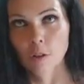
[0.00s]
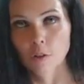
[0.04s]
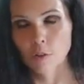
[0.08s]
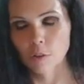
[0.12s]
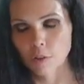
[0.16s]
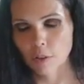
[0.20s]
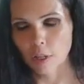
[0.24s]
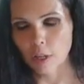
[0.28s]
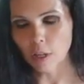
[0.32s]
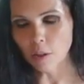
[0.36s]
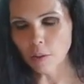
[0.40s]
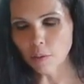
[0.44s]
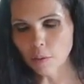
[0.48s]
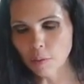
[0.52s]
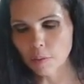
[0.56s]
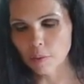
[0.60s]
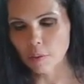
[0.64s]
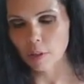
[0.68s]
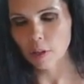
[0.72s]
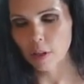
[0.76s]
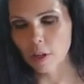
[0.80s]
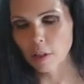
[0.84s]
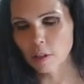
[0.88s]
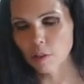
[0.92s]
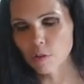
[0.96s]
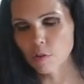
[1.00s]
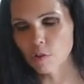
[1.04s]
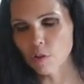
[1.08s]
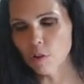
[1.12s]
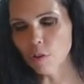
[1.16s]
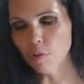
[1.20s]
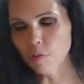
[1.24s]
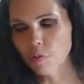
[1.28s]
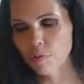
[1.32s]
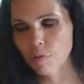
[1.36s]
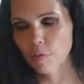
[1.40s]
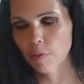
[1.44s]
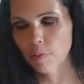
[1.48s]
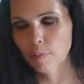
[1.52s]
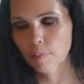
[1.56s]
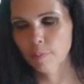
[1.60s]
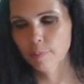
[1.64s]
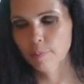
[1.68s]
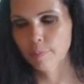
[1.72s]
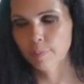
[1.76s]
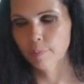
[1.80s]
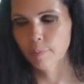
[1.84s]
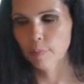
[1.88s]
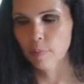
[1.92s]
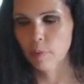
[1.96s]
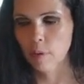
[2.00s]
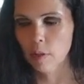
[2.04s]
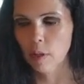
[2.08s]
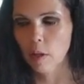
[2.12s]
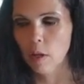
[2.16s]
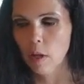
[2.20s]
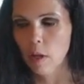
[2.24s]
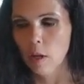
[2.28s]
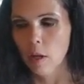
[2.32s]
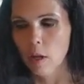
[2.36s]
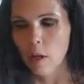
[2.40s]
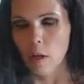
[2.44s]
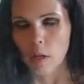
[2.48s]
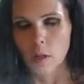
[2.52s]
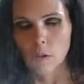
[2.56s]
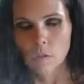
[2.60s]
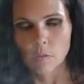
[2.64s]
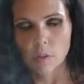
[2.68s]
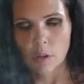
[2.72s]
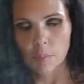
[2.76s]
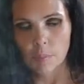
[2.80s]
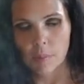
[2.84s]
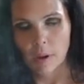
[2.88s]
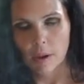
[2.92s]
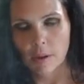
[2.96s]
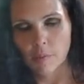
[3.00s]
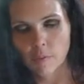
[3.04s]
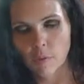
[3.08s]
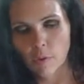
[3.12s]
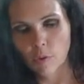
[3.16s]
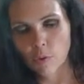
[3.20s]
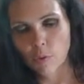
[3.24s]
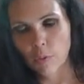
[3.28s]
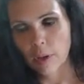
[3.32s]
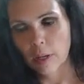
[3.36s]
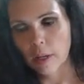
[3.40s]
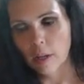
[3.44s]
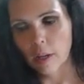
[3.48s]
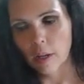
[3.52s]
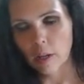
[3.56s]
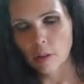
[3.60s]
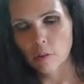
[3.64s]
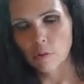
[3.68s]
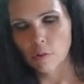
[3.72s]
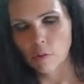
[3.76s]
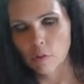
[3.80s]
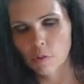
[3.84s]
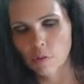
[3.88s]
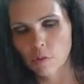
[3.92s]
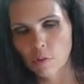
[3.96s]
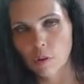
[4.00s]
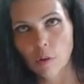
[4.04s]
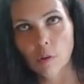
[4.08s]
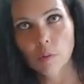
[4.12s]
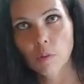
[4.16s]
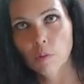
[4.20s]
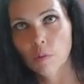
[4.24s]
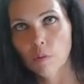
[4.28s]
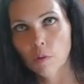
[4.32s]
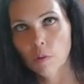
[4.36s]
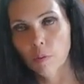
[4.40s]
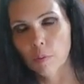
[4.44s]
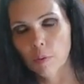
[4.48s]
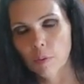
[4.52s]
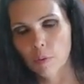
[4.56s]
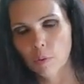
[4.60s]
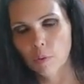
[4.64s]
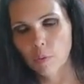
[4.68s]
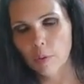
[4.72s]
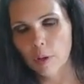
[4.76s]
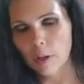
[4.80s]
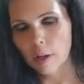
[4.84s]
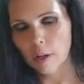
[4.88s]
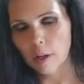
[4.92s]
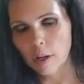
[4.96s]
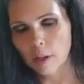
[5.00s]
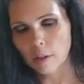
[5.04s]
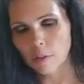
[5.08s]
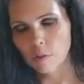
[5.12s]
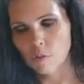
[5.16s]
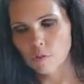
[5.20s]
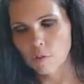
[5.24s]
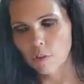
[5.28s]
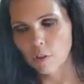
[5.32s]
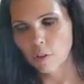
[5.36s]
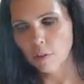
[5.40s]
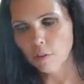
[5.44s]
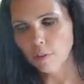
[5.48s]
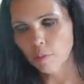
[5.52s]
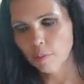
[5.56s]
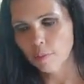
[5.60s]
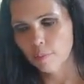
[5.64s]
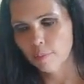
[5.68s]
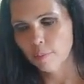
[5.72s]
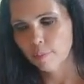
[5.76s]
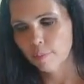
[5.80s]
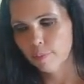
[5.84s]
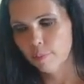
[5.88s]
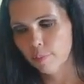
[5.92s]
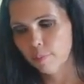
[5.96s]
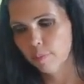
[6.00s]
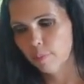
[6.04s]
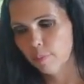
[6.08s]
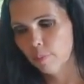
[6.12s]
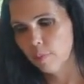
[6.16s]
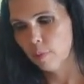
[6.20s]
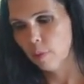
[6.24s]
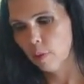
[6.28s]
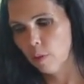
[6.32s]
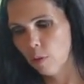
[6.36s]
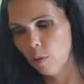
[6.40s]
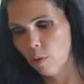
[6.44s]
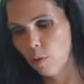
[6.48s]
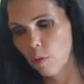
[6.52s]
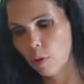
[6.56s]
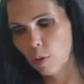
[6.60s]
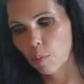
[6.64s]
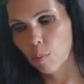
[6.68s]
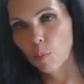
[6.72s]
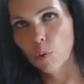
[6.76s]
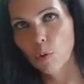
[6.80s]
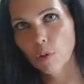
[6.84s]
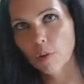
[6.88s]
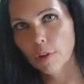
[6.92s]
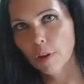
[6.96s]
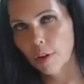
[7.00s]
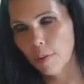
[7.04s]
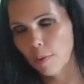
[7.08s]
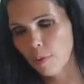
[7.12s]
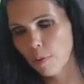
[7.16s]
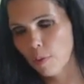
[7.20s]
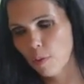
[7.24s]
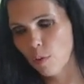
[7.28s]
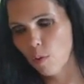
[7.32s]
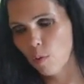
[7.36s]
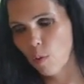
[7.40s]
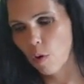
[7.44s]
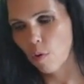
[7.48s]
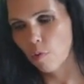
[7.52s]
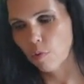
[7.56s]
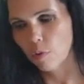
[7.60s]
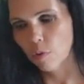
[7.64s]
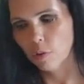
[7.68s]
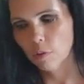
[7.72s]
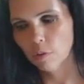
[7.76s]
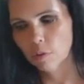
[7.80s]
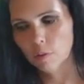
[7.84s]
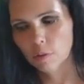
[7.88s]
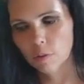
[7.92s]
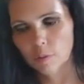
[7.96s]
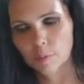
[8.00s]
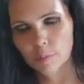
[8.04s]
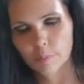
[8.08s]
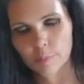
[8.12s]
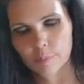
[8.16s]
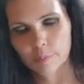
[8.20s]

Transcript: So now the light is off. Some have green lights also, so when the green light is on, you can put in the waffles.